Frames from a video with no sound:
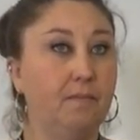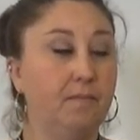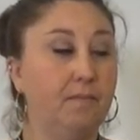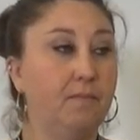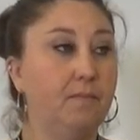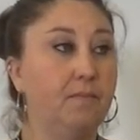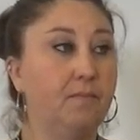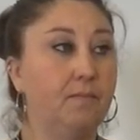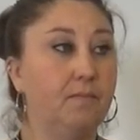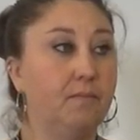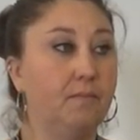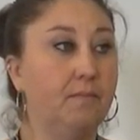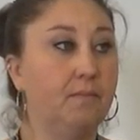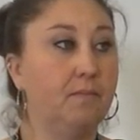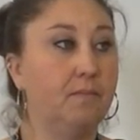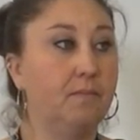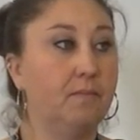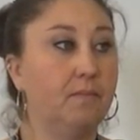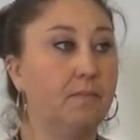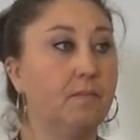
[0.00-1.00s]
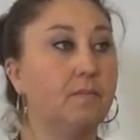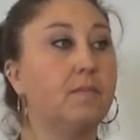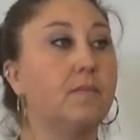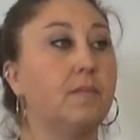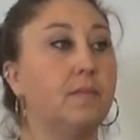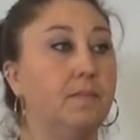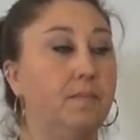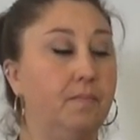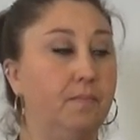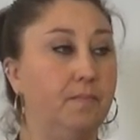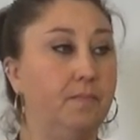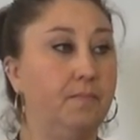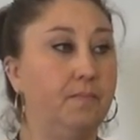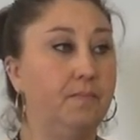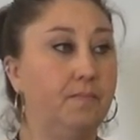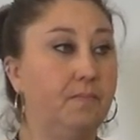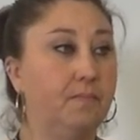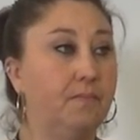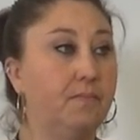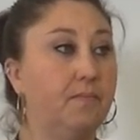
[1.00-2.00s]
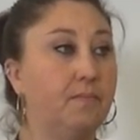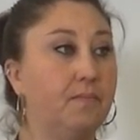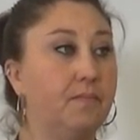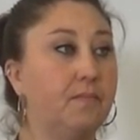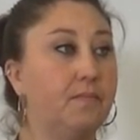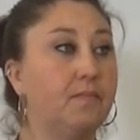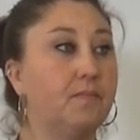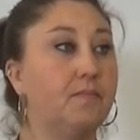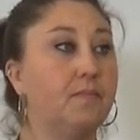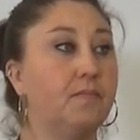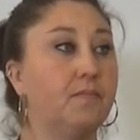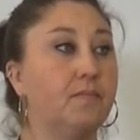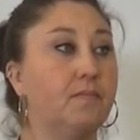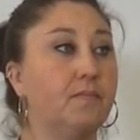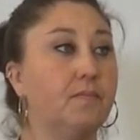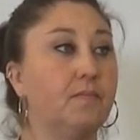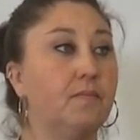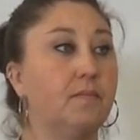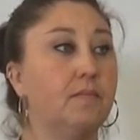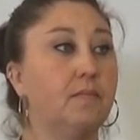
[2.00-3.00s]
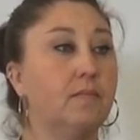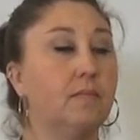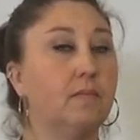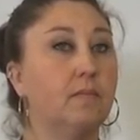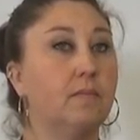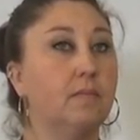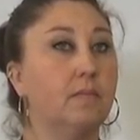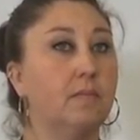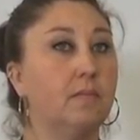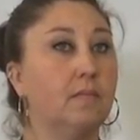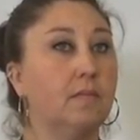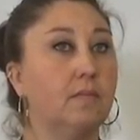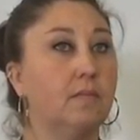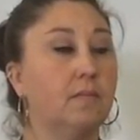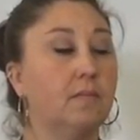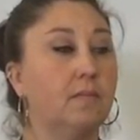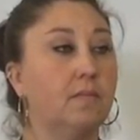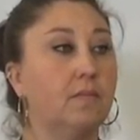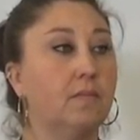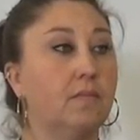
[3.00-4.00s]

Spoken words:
(no one is talking)